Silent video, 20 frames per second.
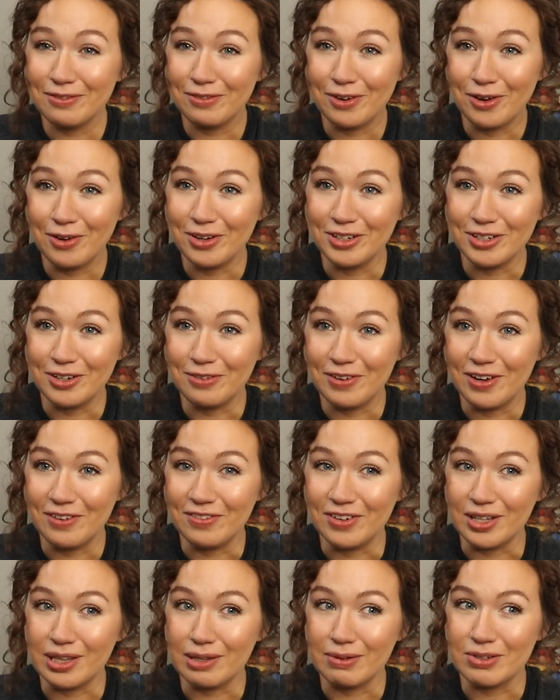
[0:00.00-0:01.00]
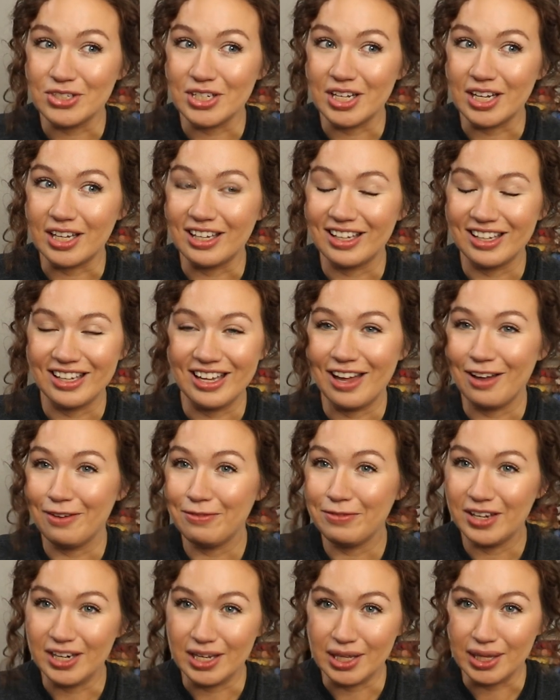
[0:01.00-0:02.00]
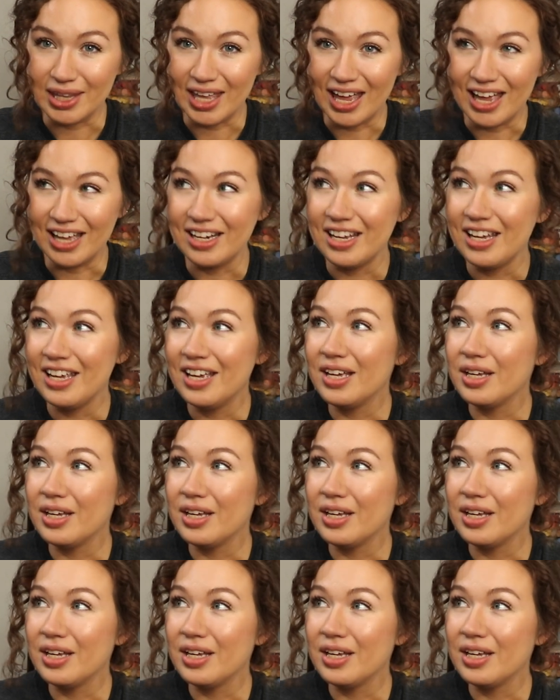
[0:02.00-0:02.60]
vote on your favorites. So it's like, how fun is that?